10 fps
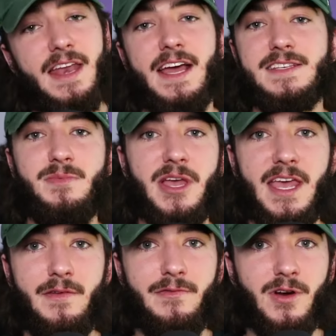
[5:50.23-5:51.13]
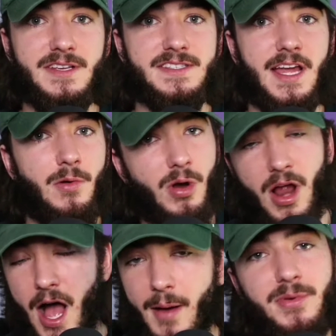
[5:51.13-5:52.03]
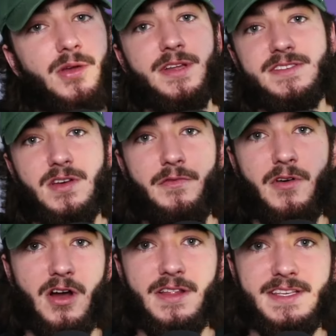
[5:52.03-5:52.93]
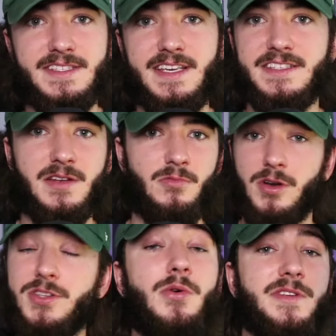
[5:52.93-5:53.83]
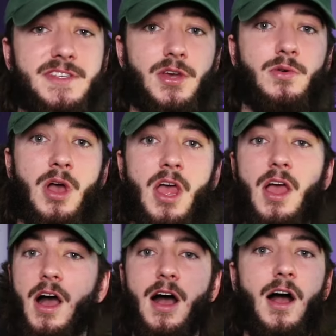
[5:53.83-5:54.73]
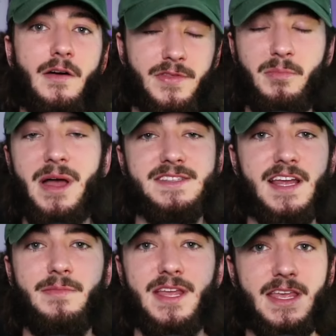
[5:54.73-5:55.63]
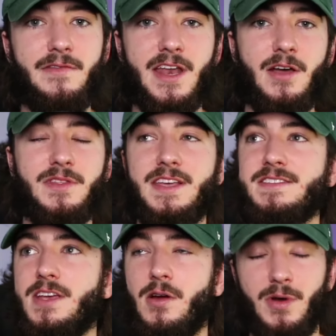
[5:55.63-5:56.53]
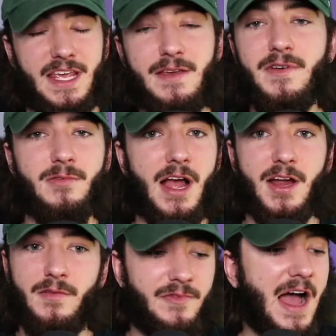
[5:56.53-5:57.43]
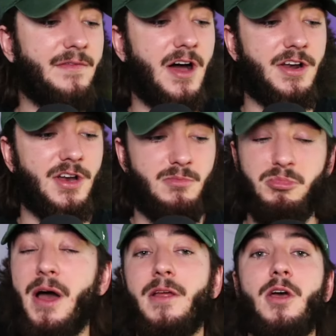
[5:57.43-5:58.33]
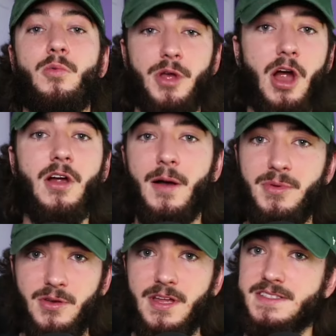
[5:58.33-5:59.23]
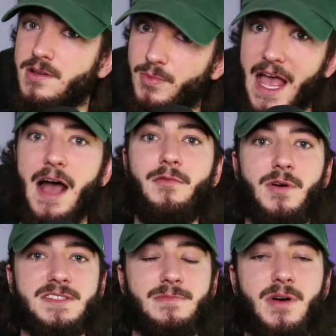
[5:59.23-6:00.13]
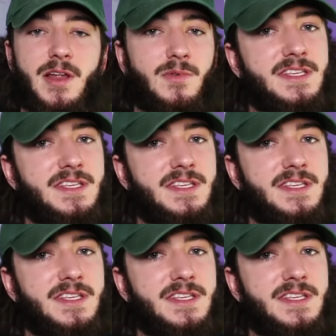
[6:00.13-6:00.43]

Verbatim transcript: Nice big hit for us there. We're up units so far on the season. We're two and two uh, of the bets that have been given out this year. We're even record 500, but we are up units. We have won some money.